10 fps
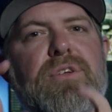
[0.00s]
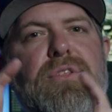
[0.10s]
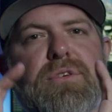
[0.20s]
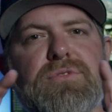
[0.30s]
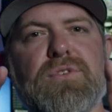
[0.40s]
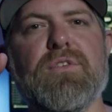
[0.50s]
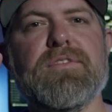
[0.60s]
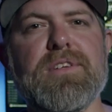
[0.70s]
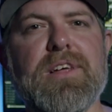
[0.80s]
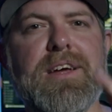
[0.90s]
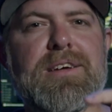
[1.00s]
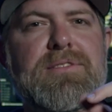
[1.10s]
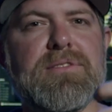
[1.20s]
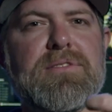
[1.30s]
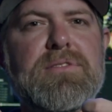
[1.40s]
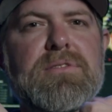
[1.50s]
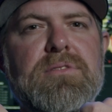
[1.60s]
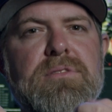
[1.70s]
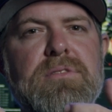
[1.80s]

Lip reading: those overlays?